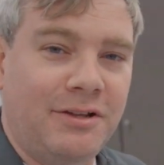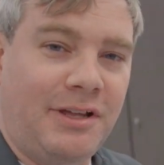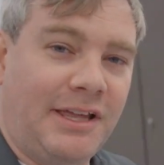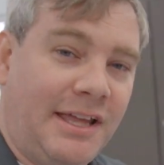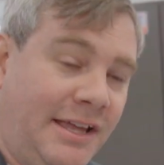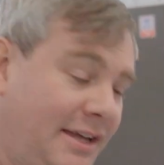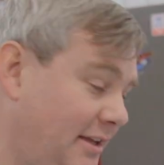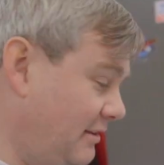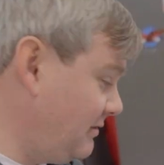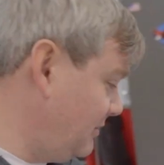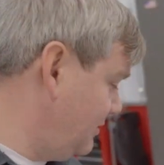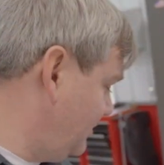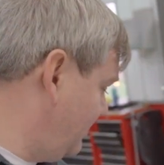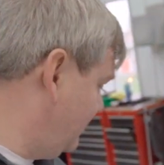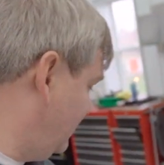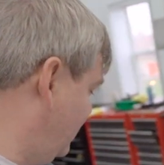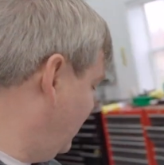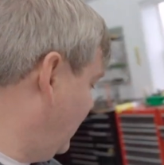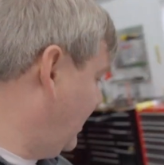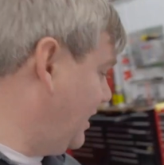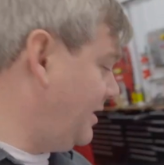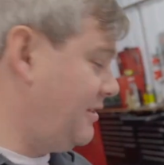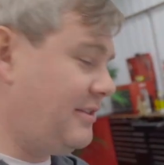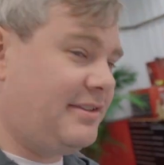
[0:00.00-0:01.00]
can't
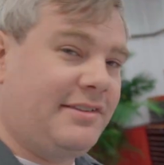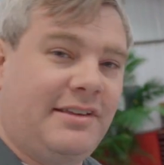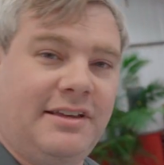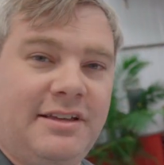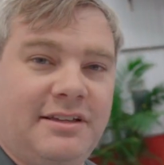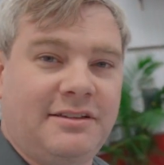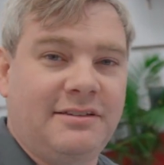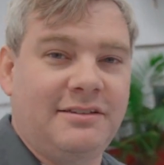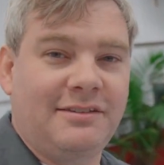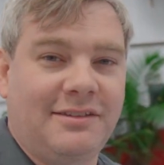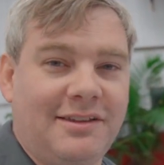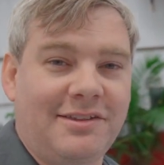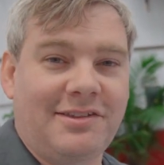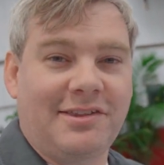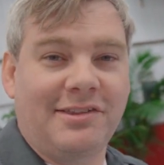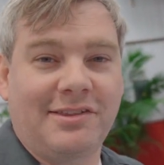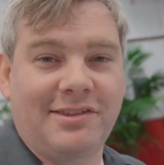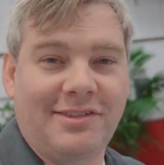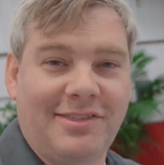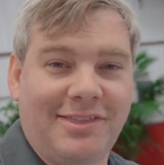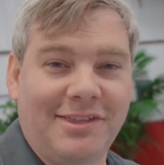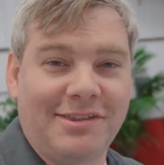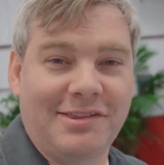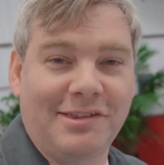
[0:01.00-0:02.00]
see it. This
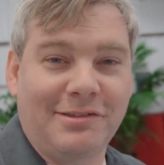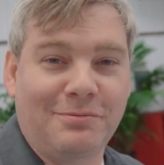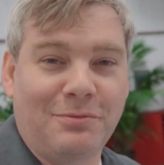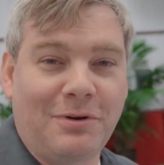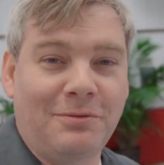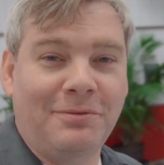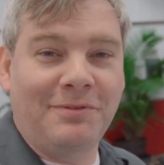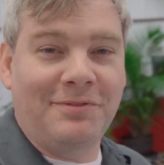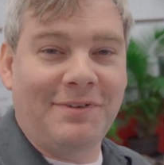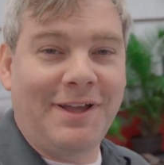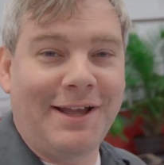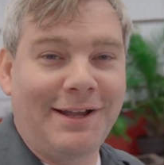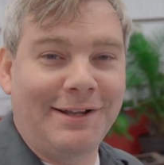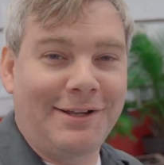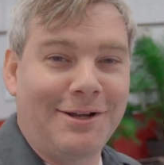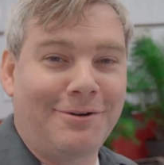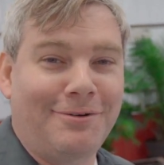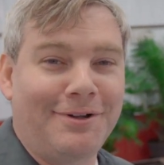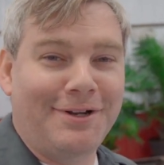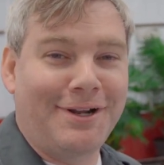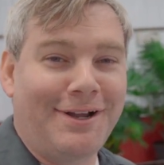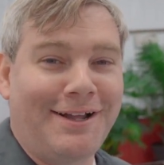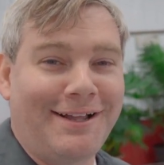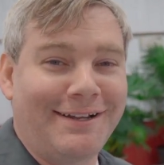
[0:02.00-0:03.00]
is what we've got
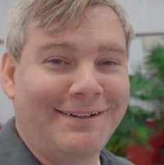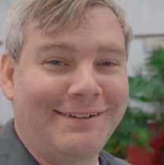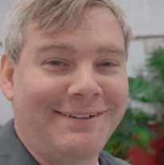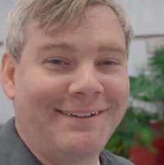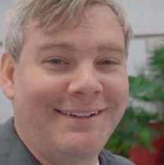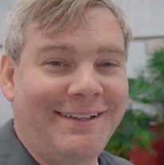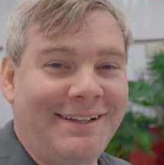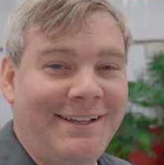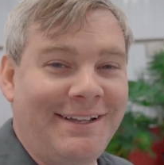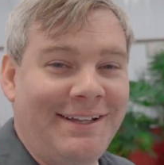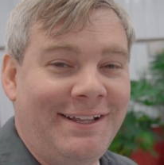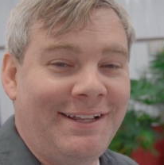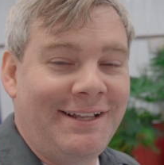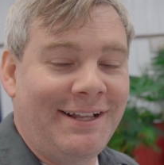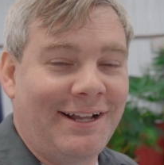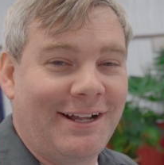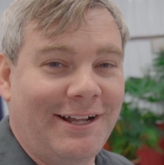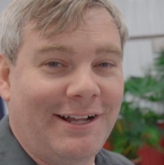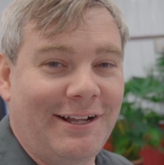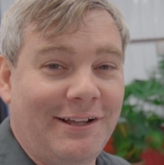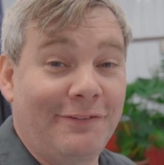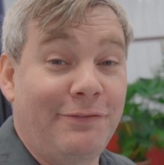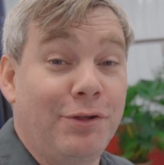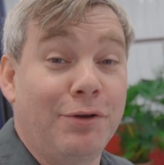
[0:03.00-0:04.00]
going on.
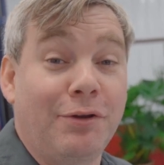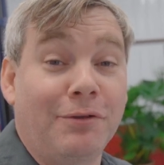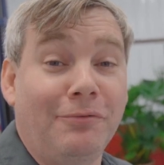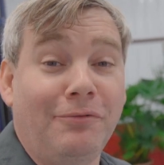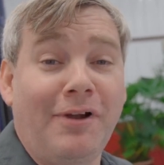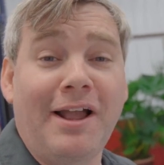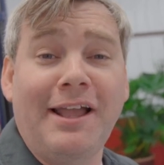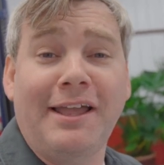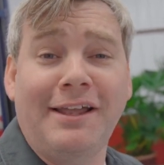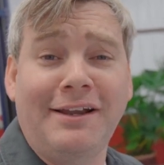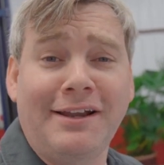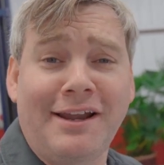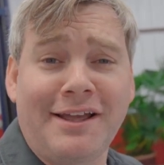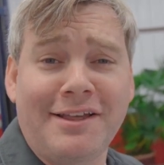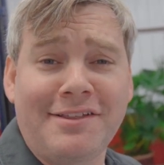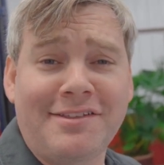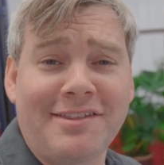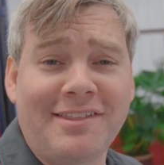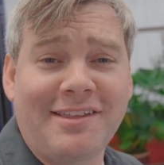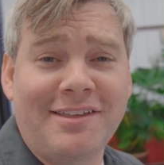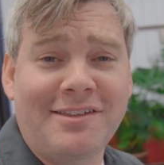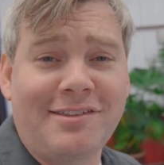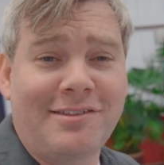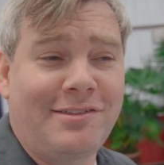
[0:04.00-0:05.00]
If you can recognize
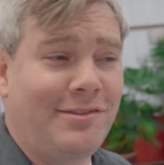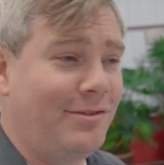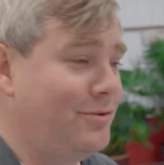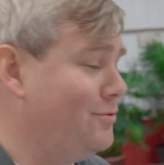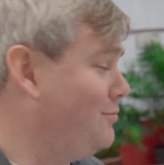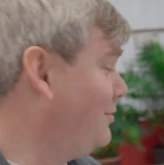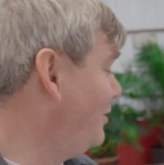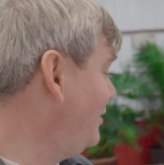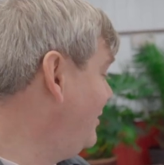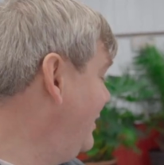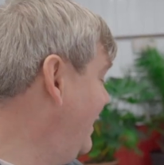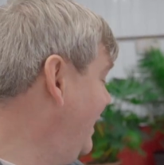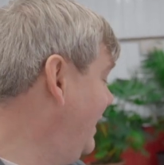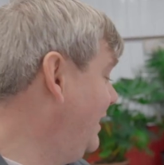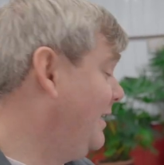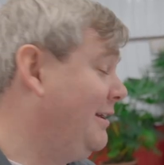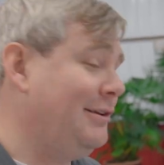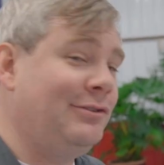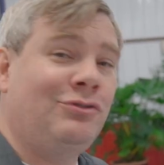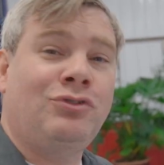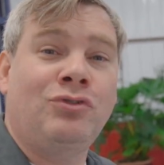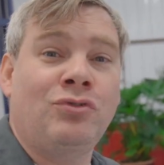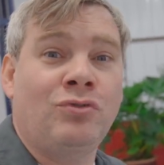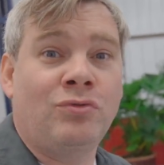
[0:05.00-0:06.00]
this, you are a
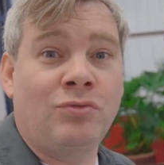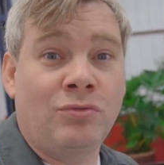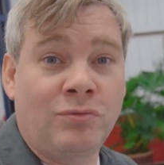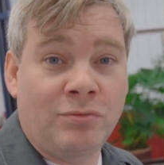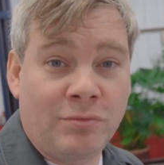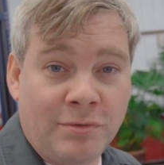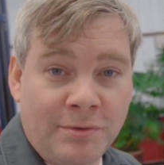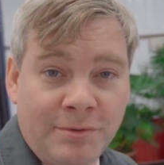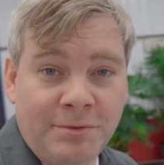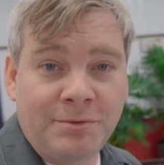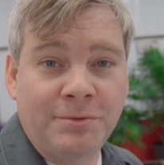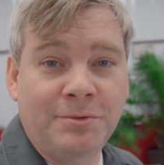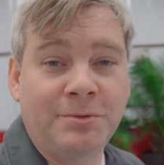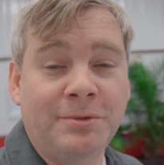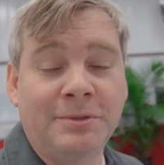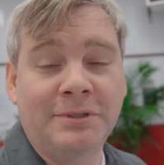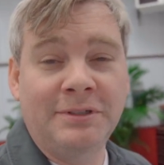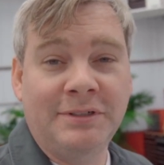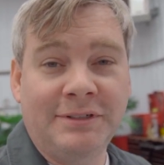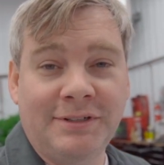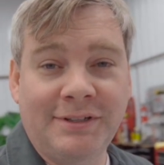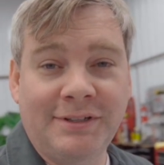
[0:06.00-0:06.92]
true